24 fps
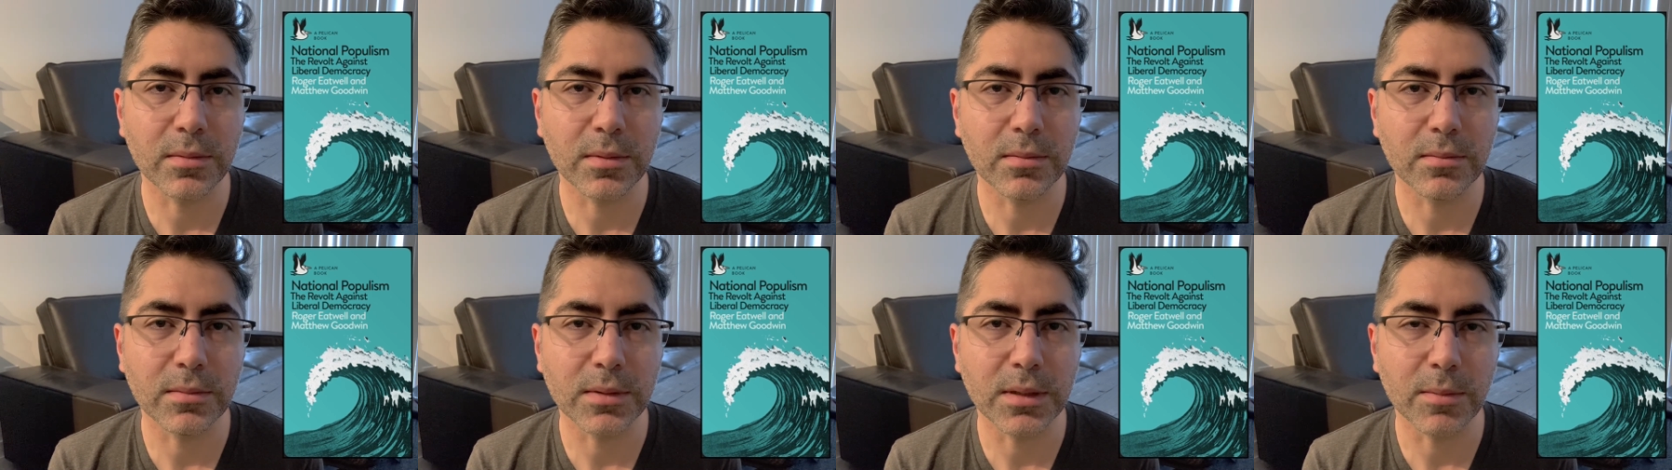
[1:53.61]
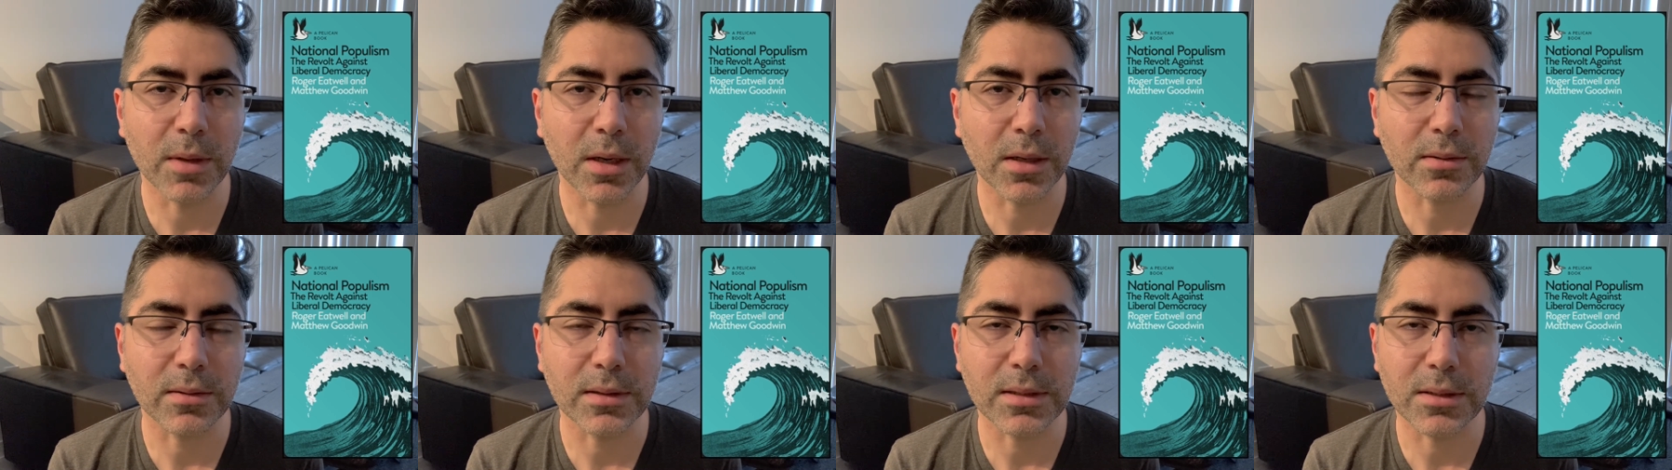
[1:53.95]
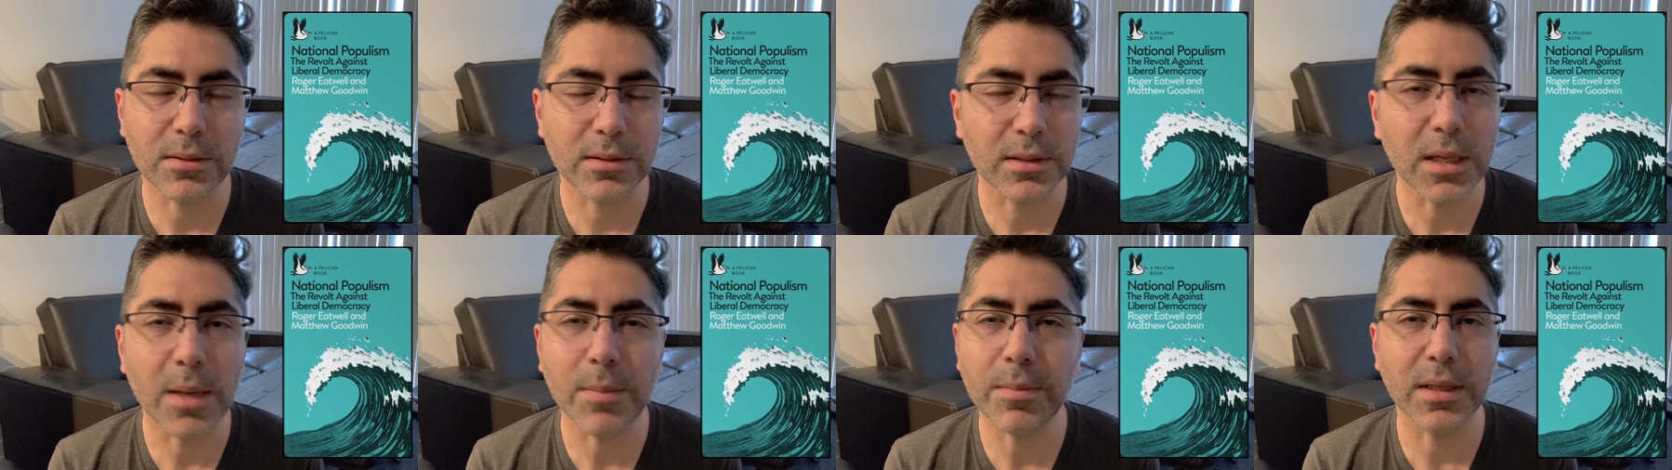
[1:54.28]
Democracy, or
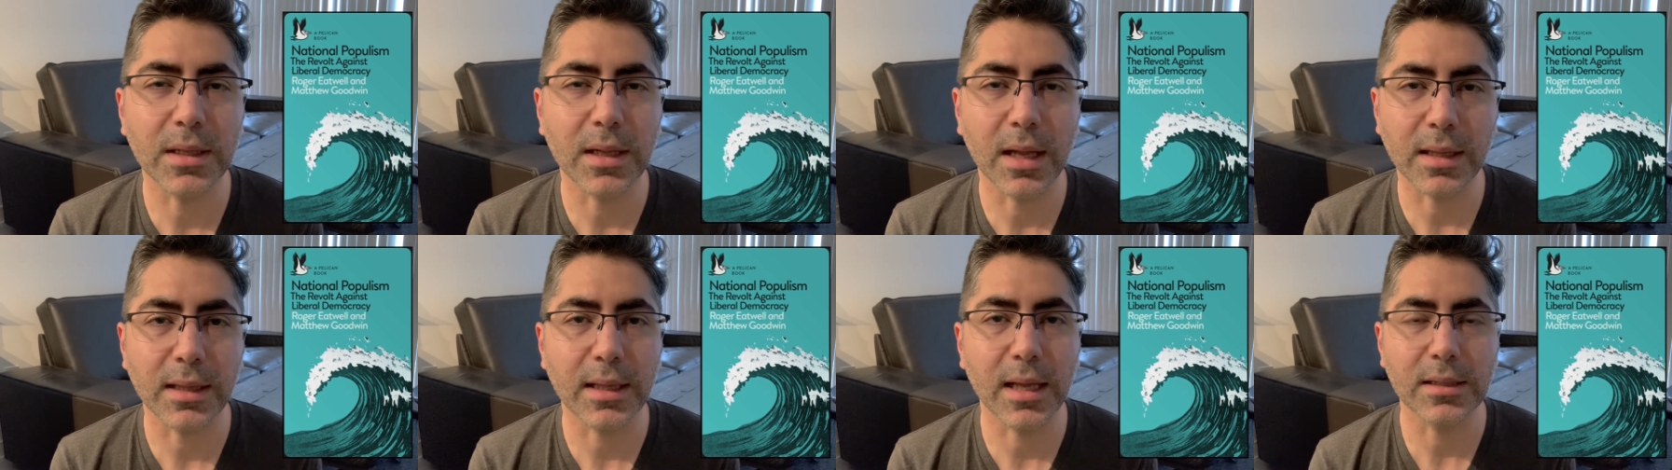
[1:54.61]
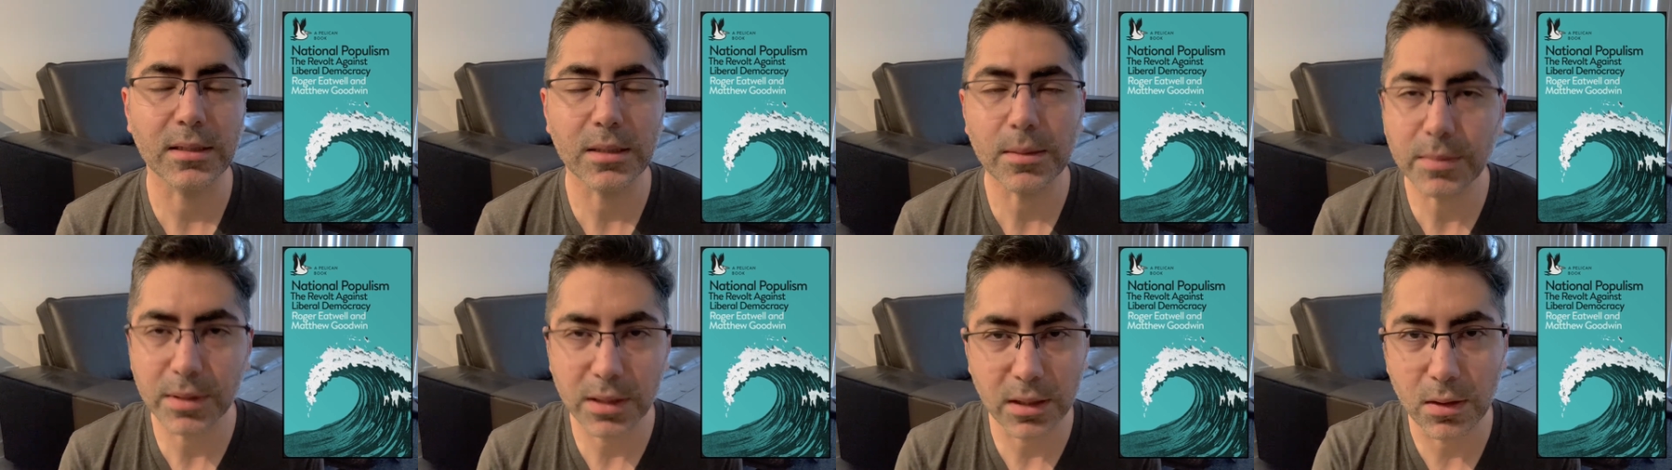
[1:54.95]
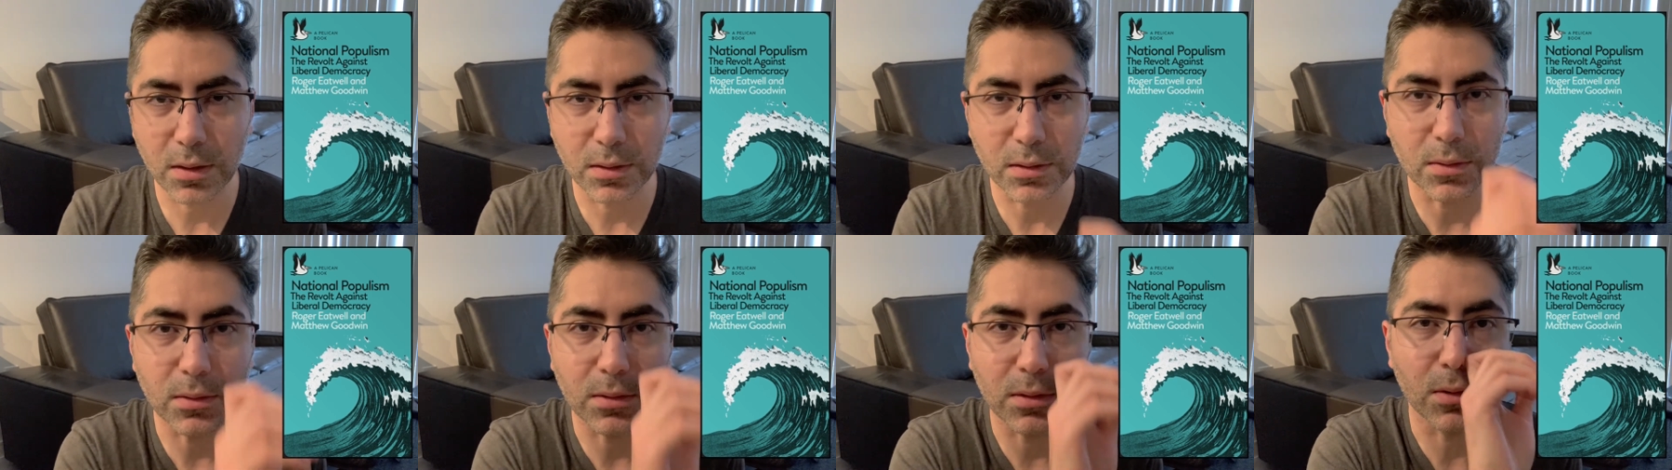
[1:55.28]
something like that, something
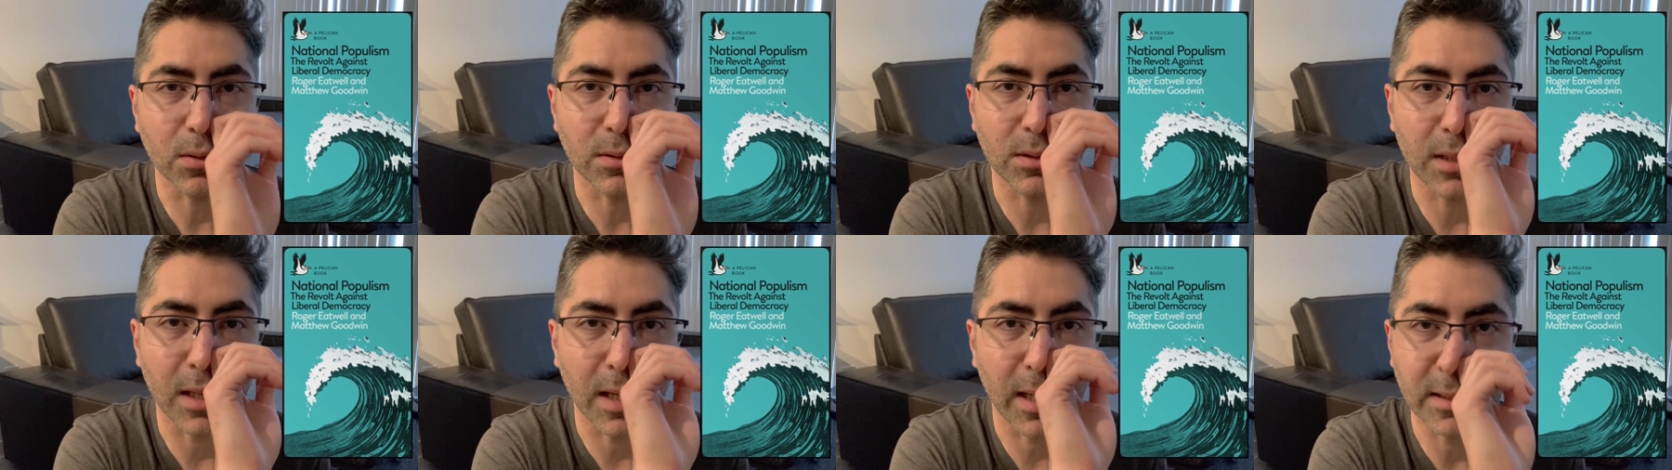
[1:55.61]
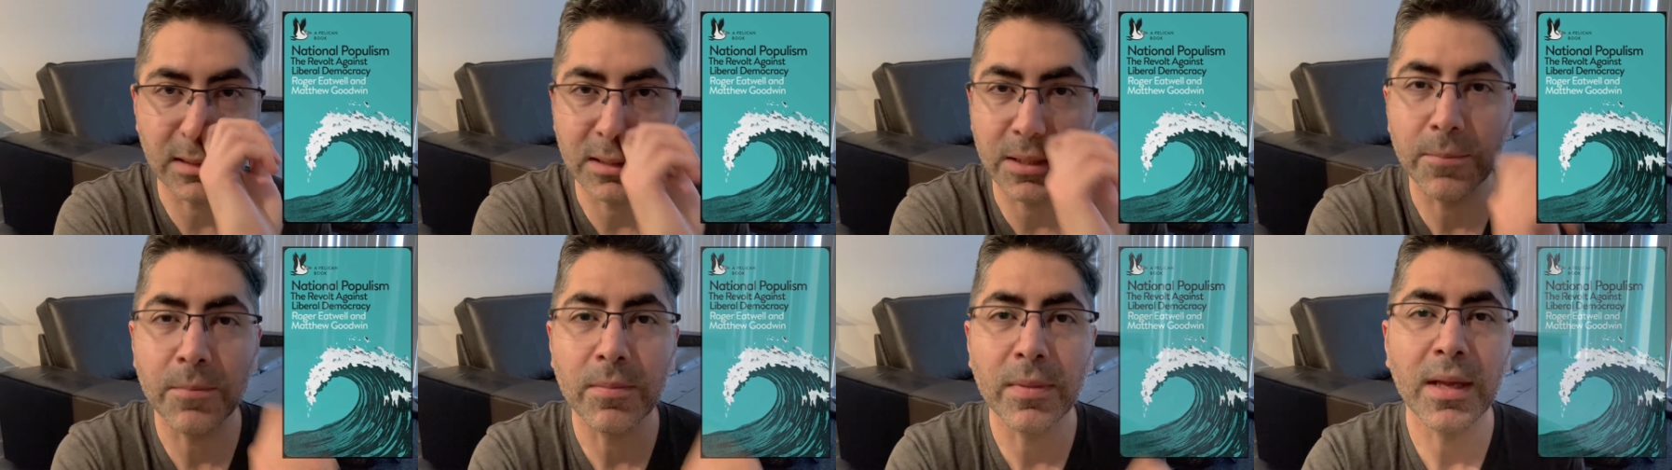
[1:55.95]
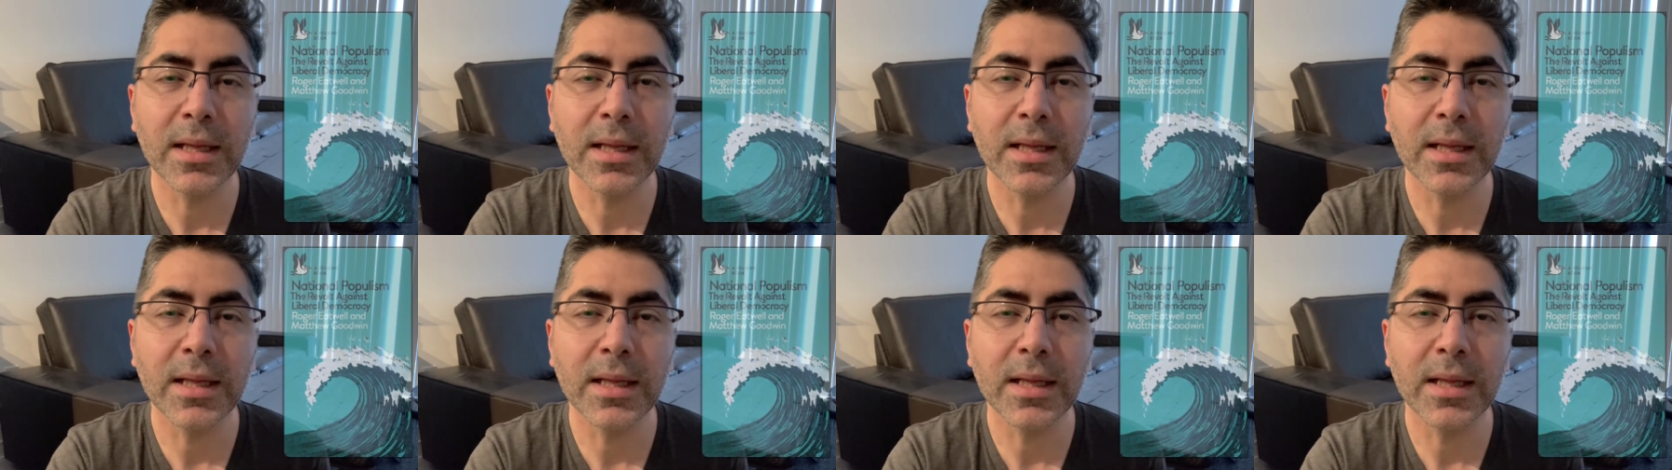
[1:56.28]
along those lines.